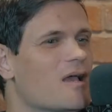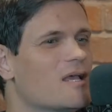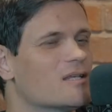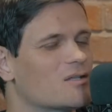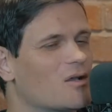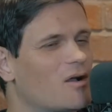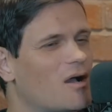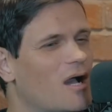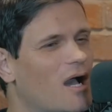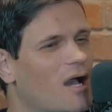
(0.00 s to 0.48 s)

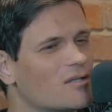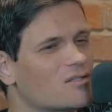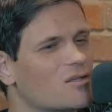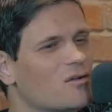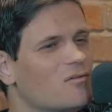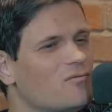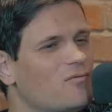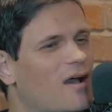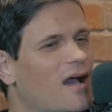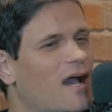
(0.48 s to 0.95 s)

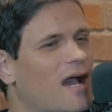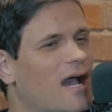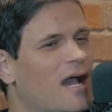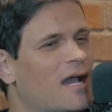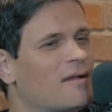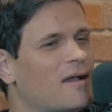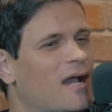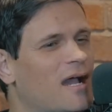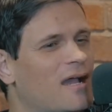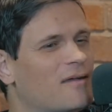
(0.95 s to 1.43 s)
so far
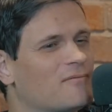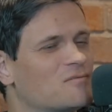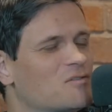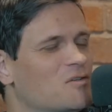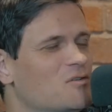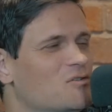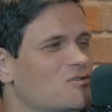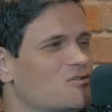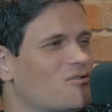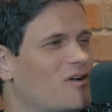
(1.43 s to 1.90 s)
I have
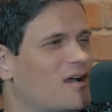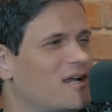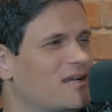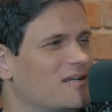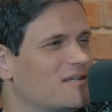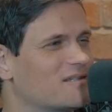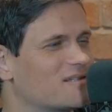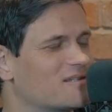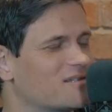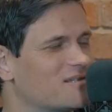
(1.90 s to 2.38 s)
two
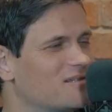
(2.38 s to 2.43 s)
strikes.